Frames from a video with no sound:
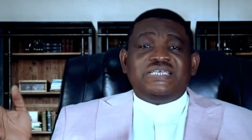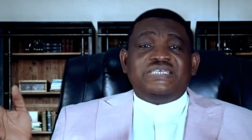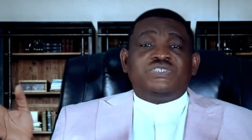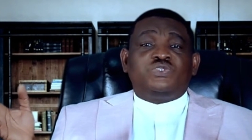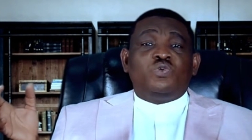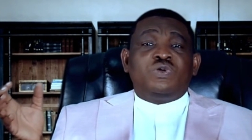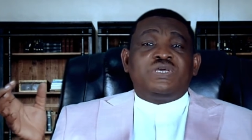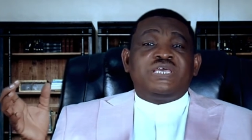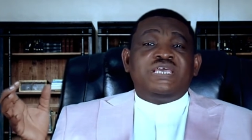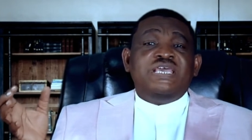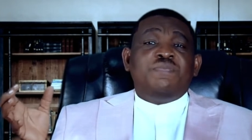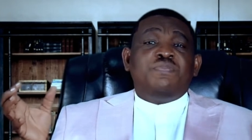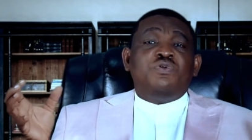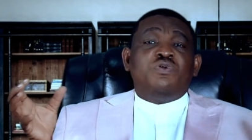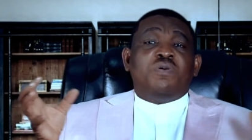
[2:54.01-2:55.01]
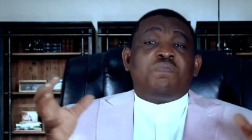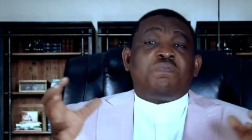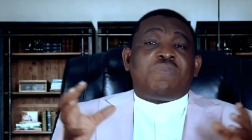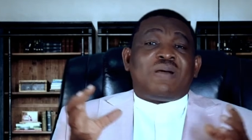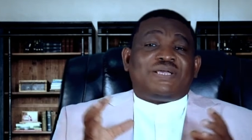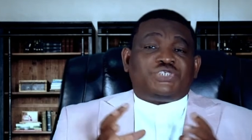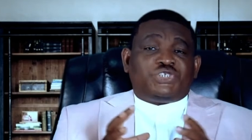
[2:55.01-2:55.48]
is to keep your
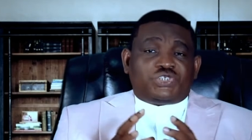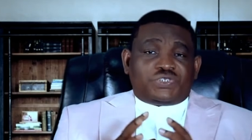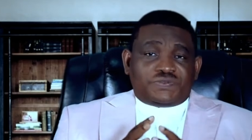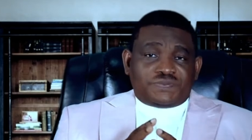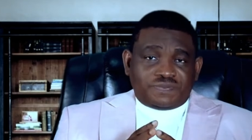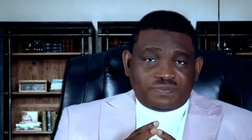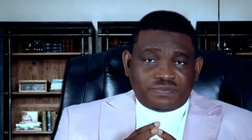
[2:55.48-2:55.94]
passion